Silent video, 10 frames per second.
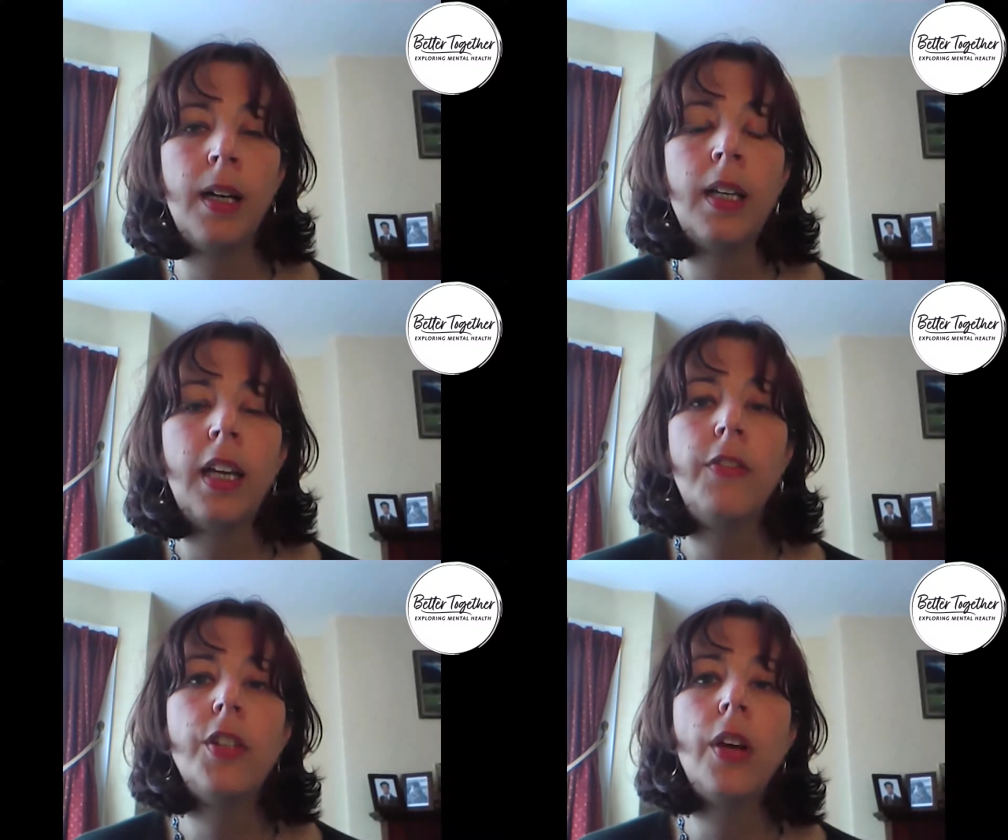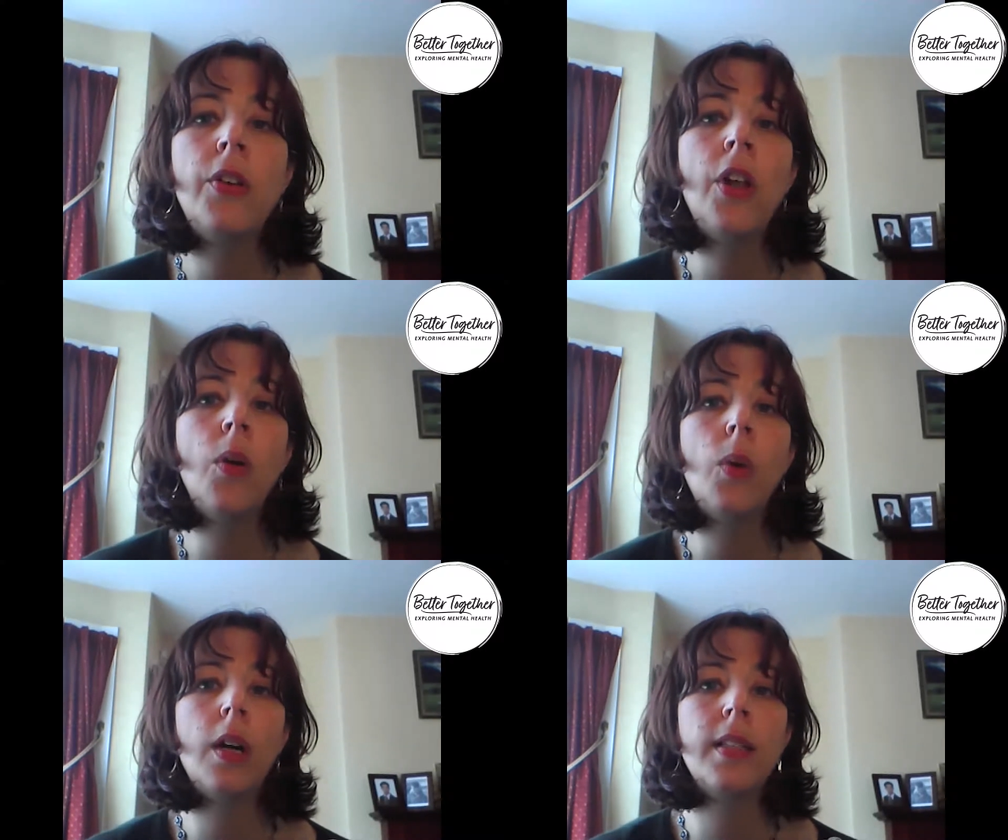If you don't know
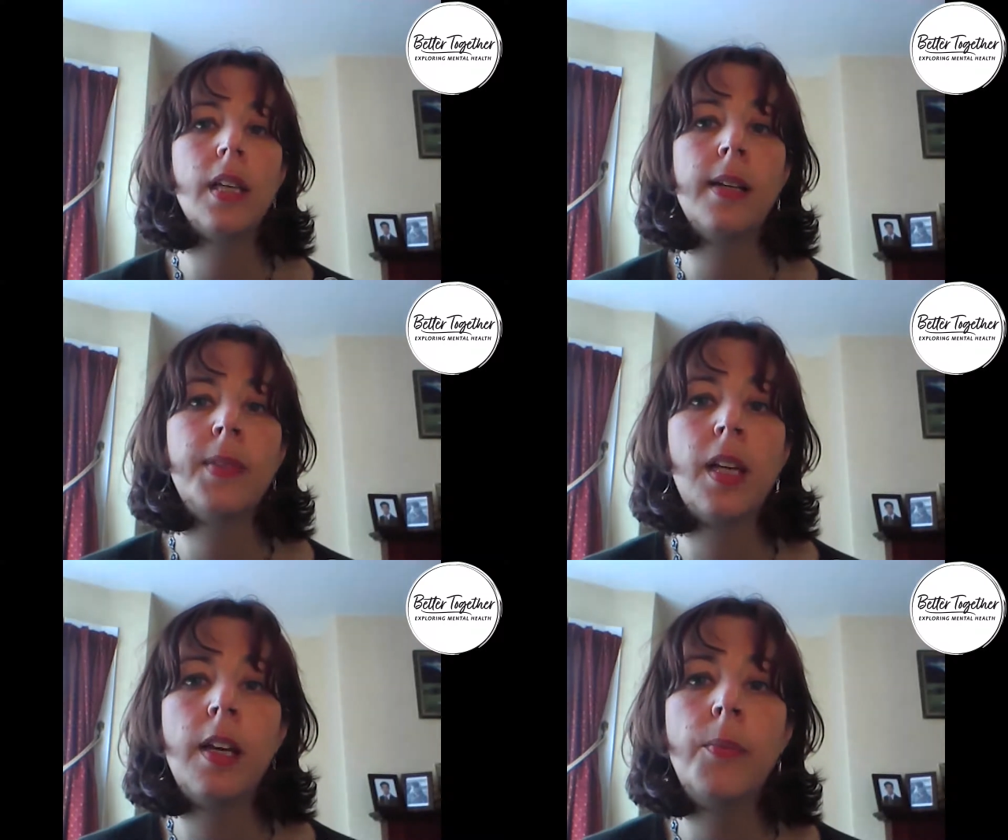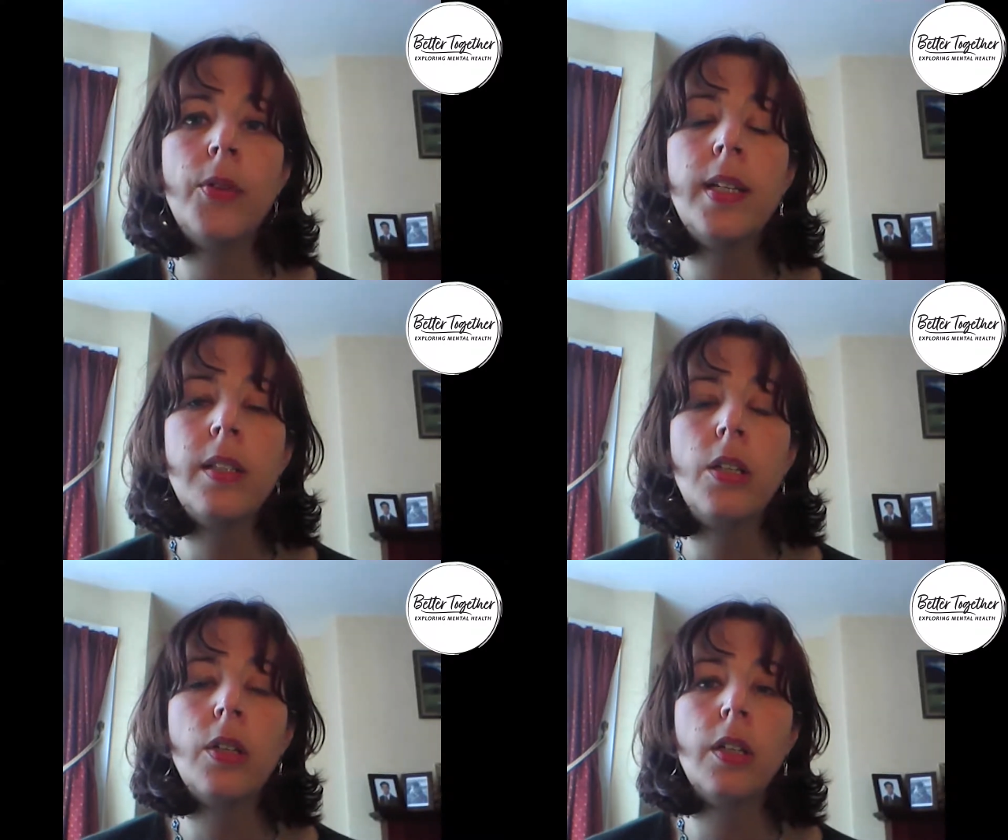what a time timer is,
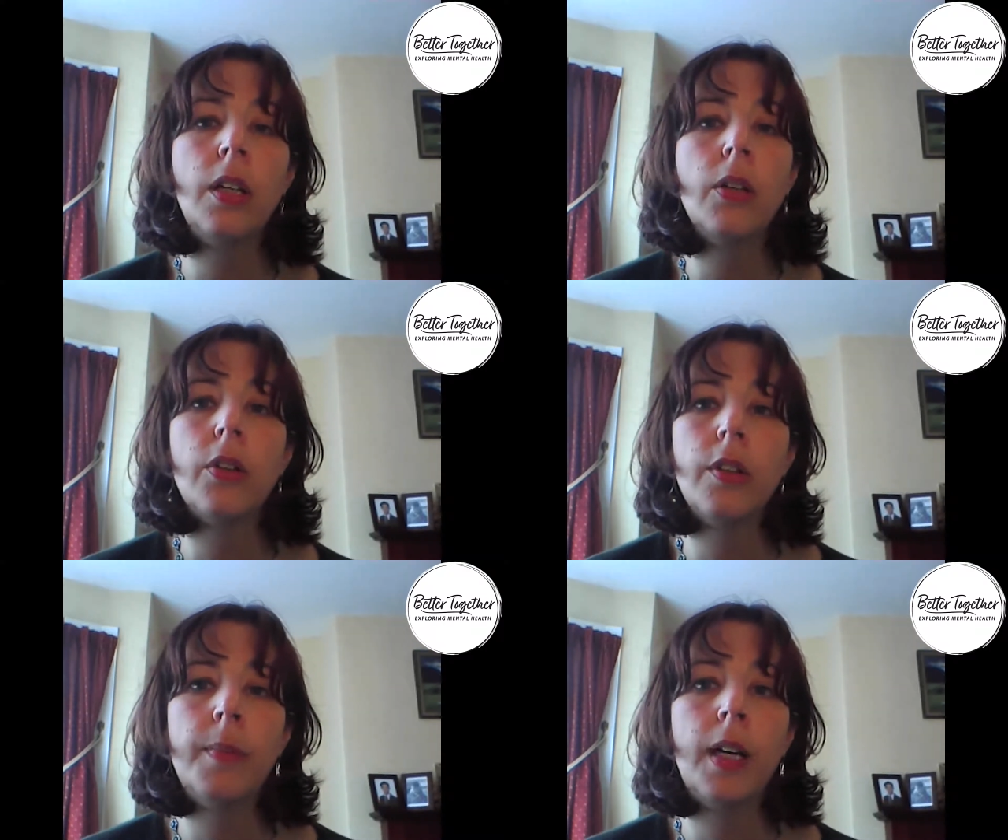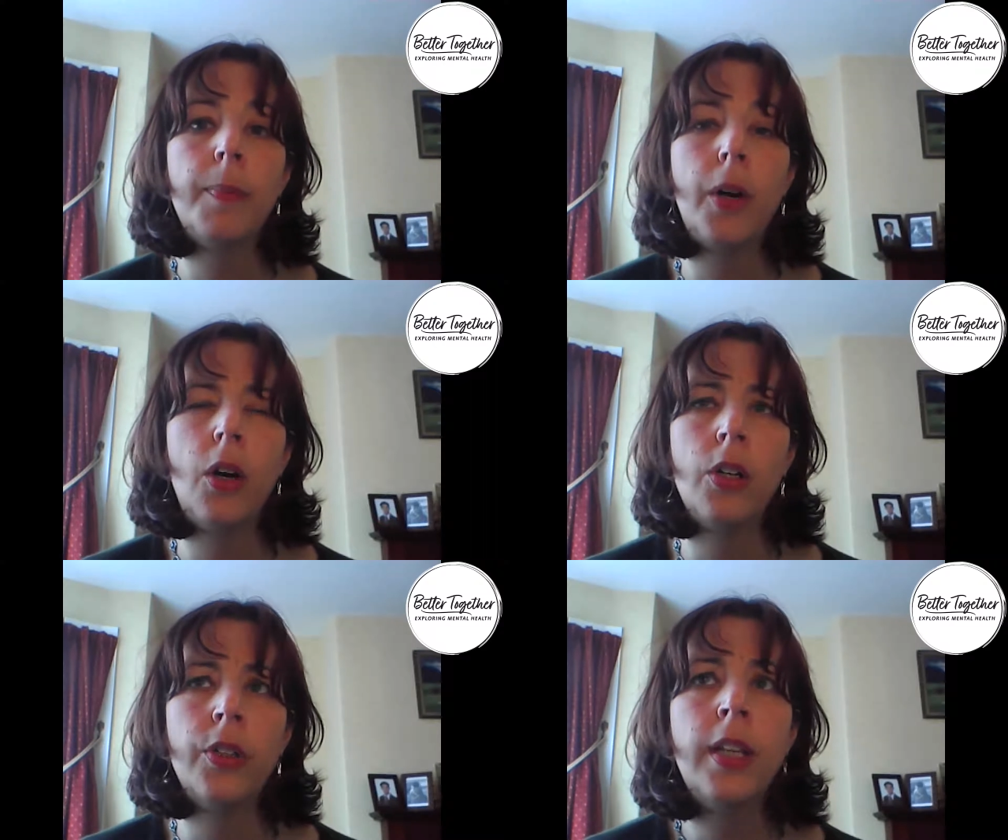you can look them up
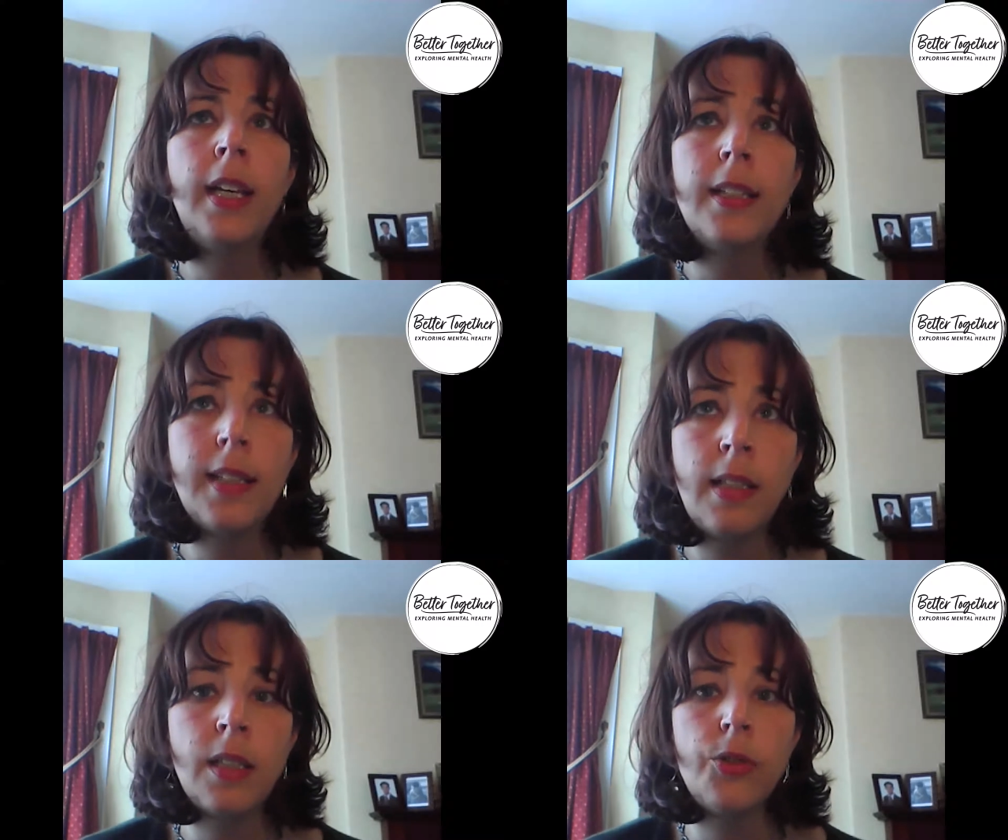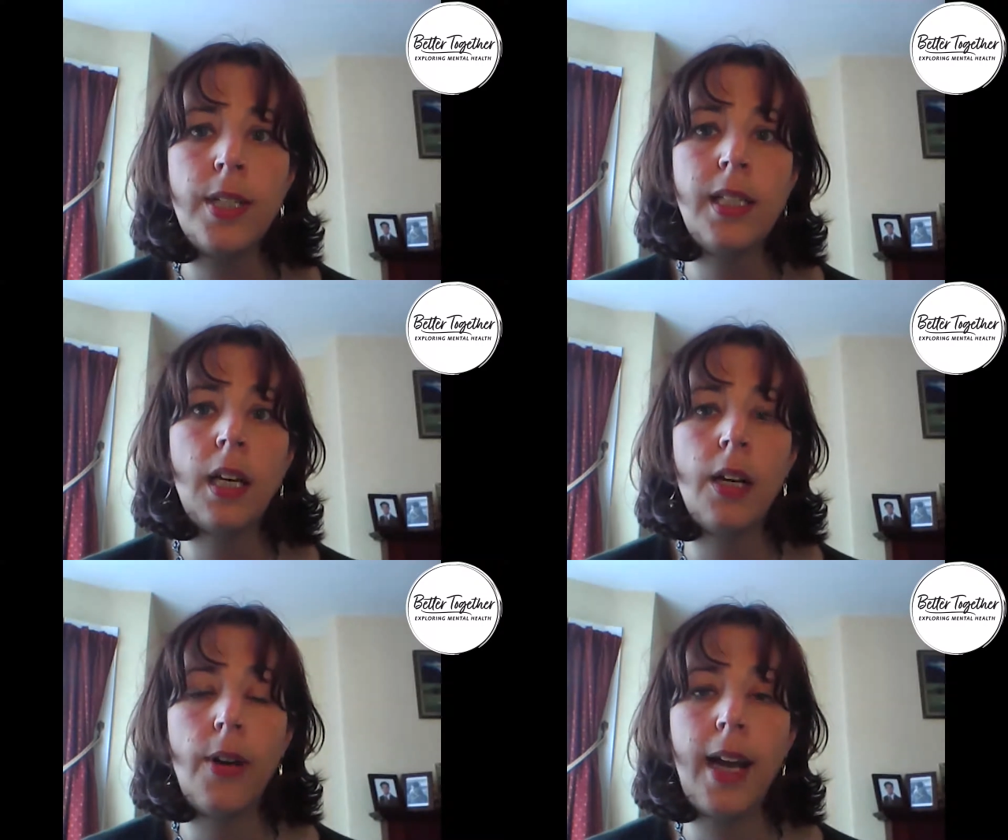on Sensory
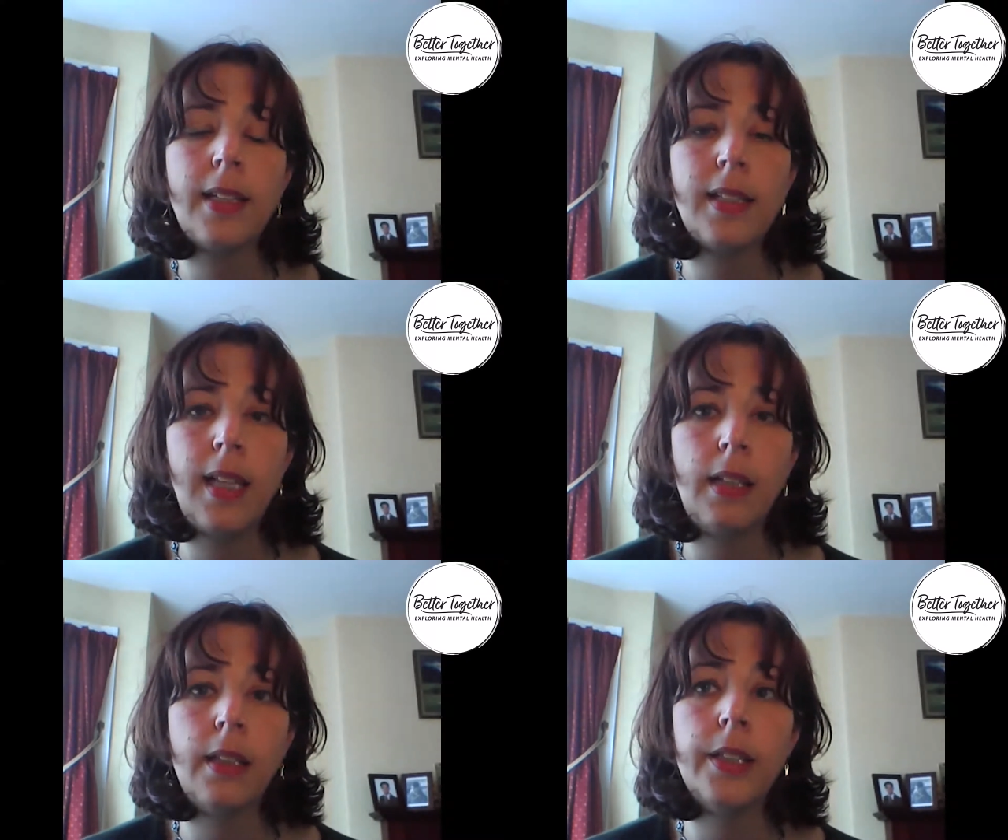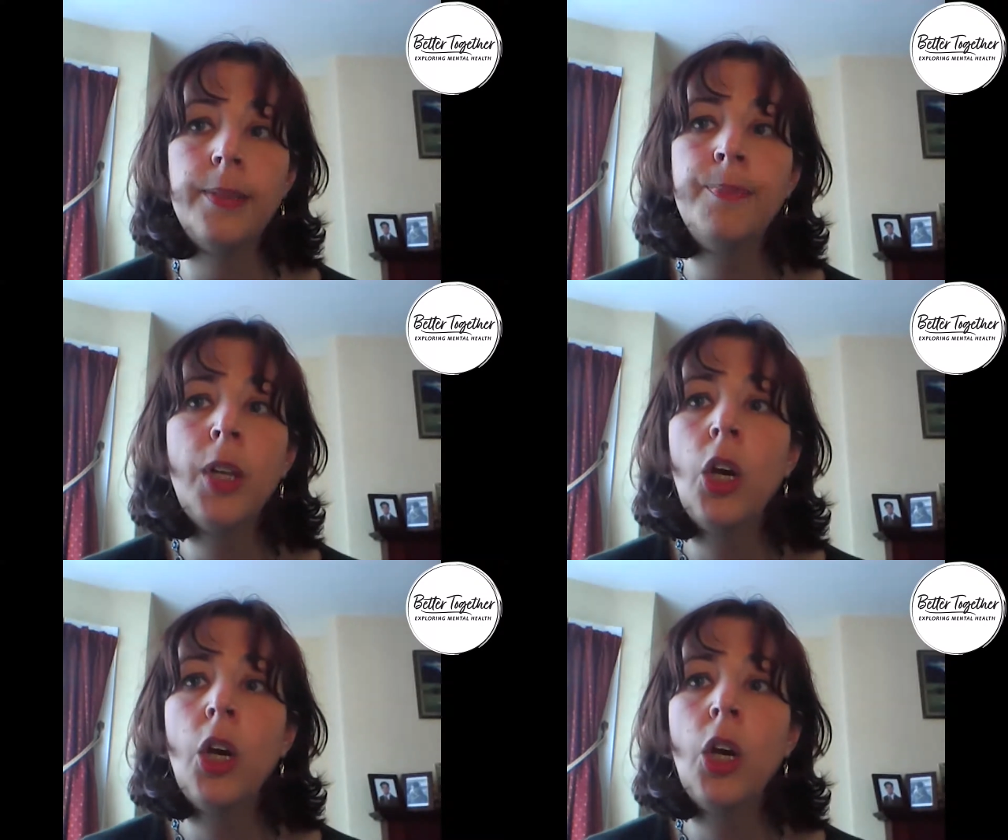Direct, sell them,